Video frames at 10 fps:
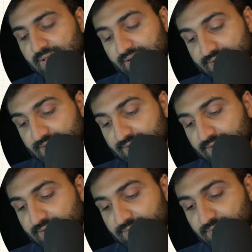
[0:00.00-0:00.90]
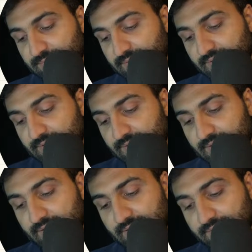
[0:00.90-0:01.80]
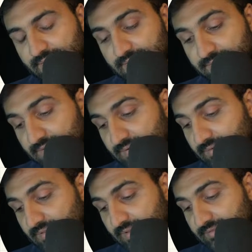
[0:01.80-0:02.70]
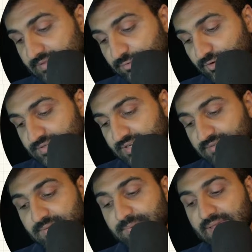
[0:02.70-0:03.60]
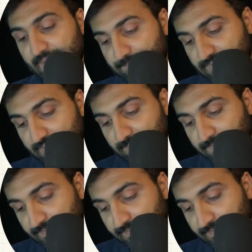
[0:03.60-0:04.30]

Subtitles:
and then it will be whenever like this call stack will be empty,